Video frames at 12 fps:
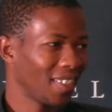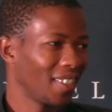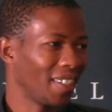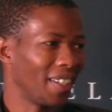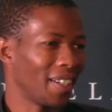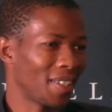
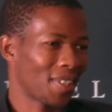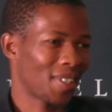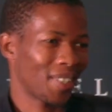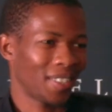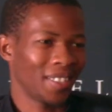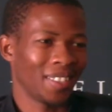
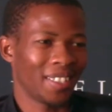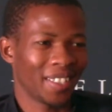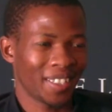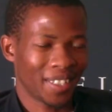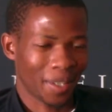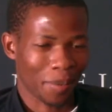Yes,
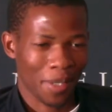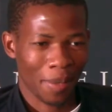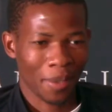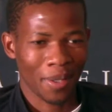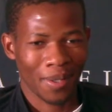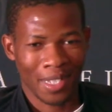indeed, I'm
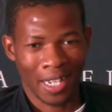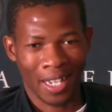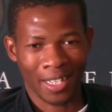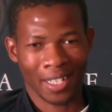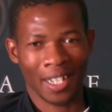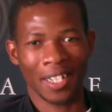Sabelo
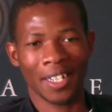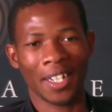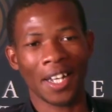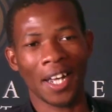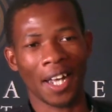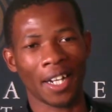Dladla.
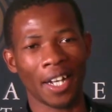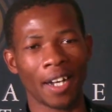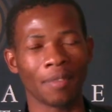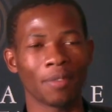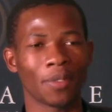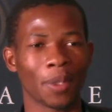I
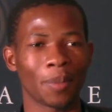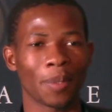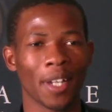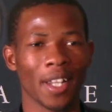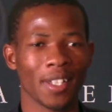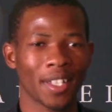come from
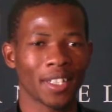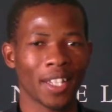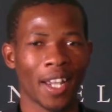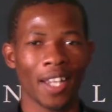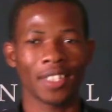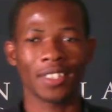
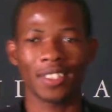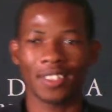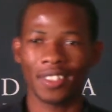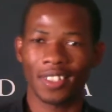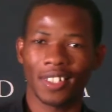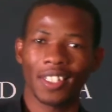KZN
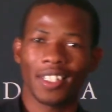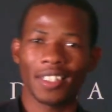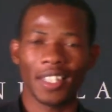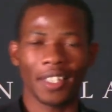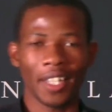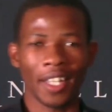in
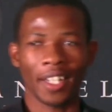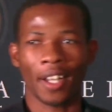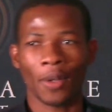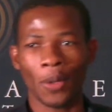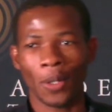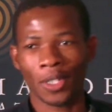an area
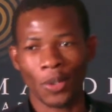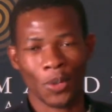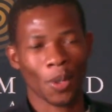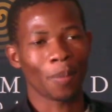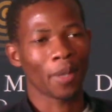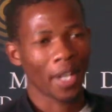called
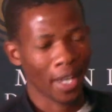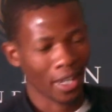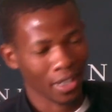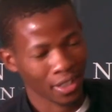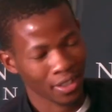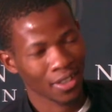Somkele.
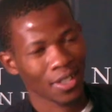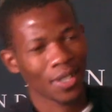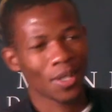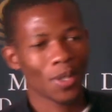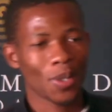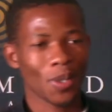
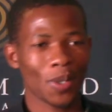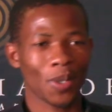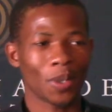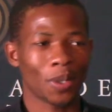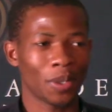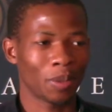
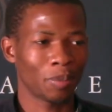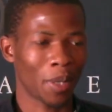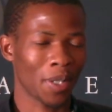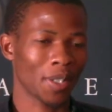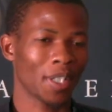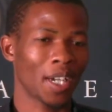So
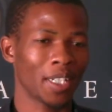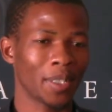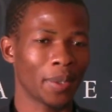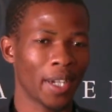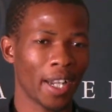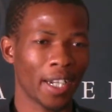basically
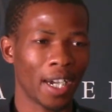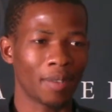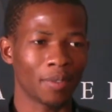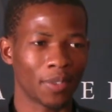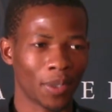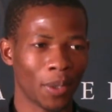where I come
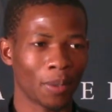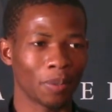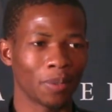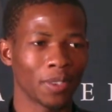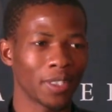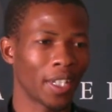from,
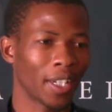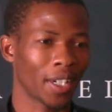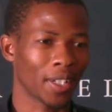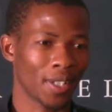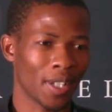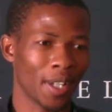there
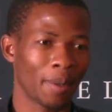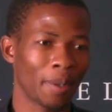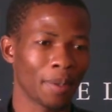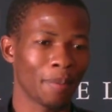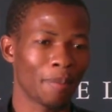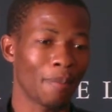is
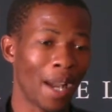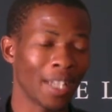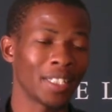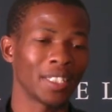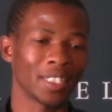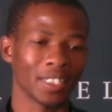a
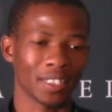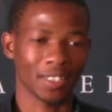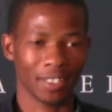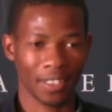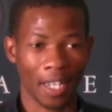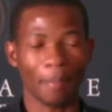mining
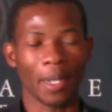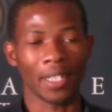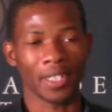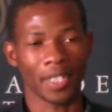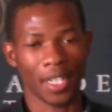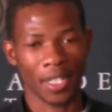
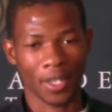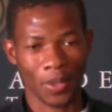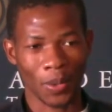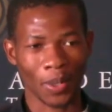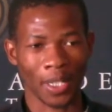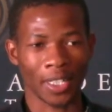company that is
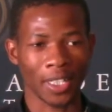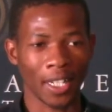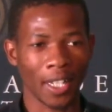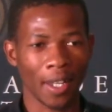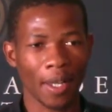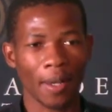already
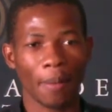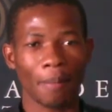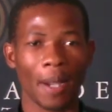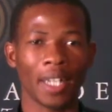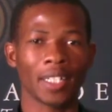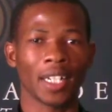
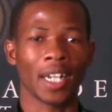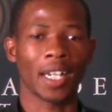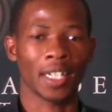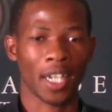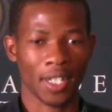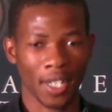mining
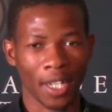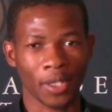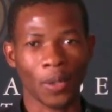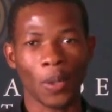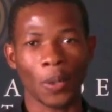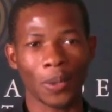anthracite
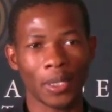coal.